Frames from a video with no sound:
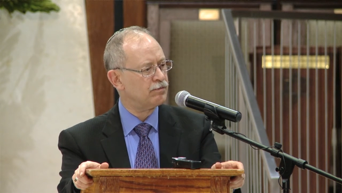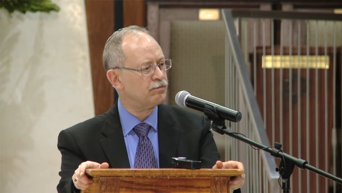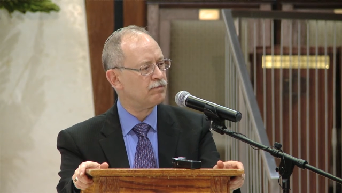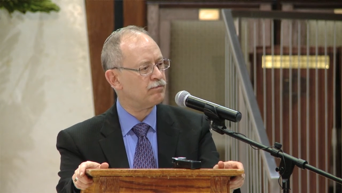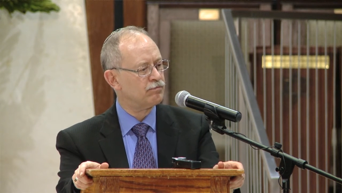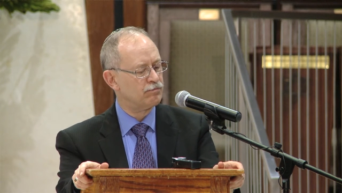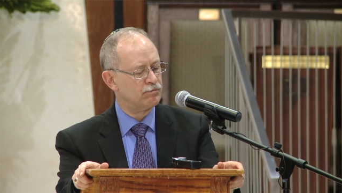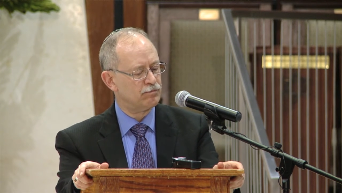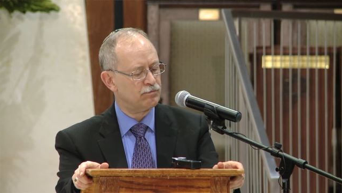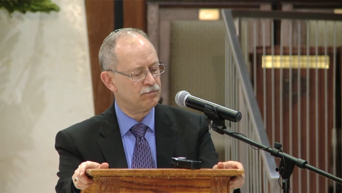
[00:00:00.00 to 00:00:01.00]

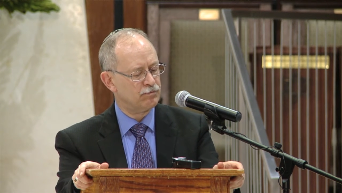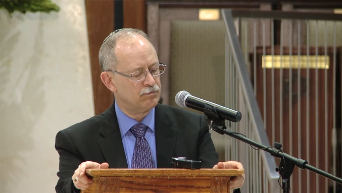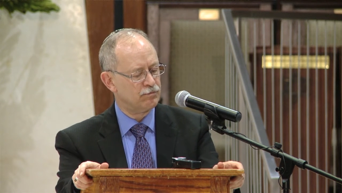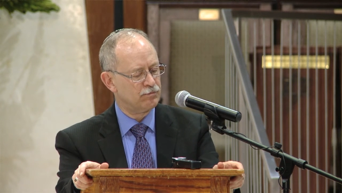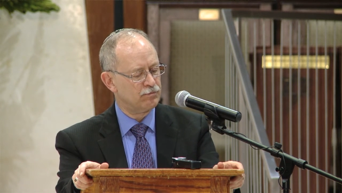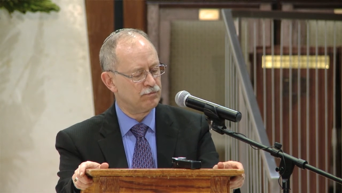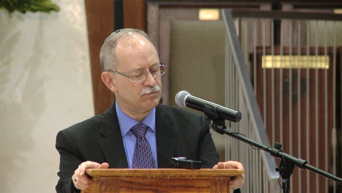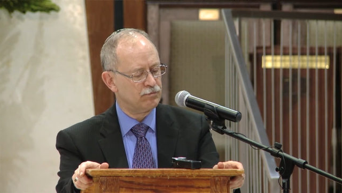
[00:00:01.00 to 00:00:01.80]
[no speech]